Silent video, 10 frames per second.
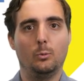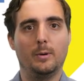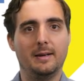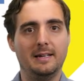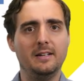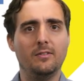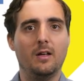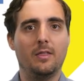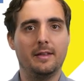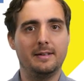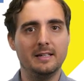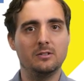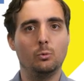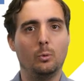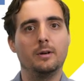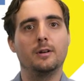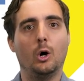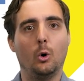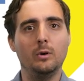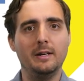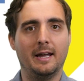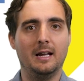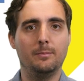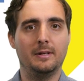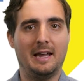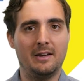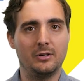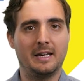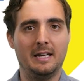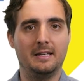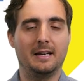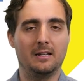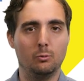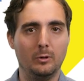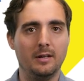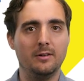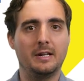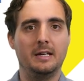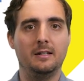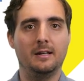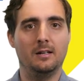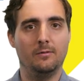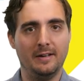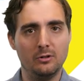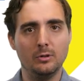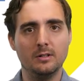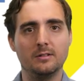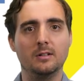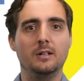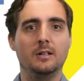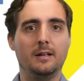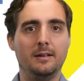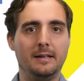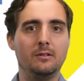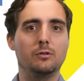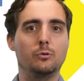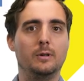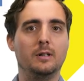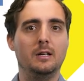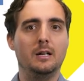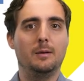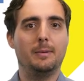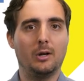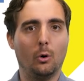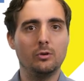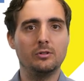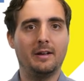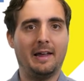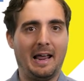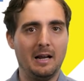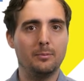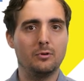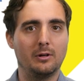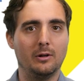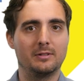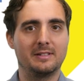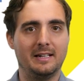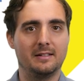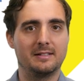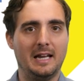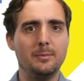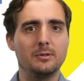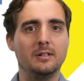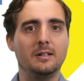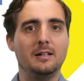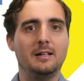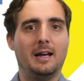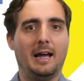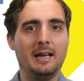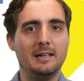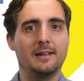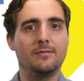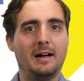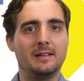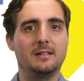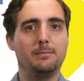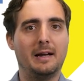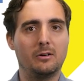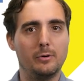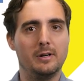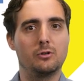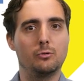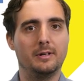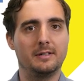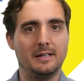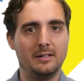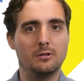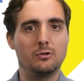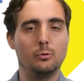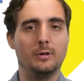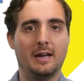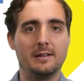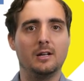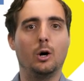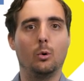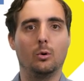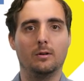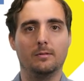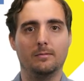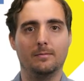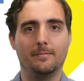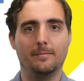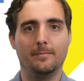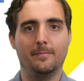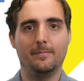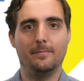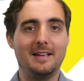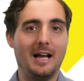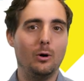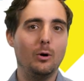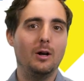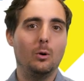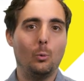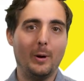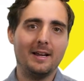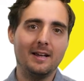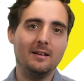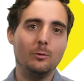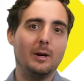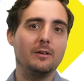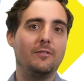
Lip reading: We believe that this will not only help in educating and re-educating individuals in the industry, but also help to close skills gaps and advance the microelectronics industry as a whole. Now, where can one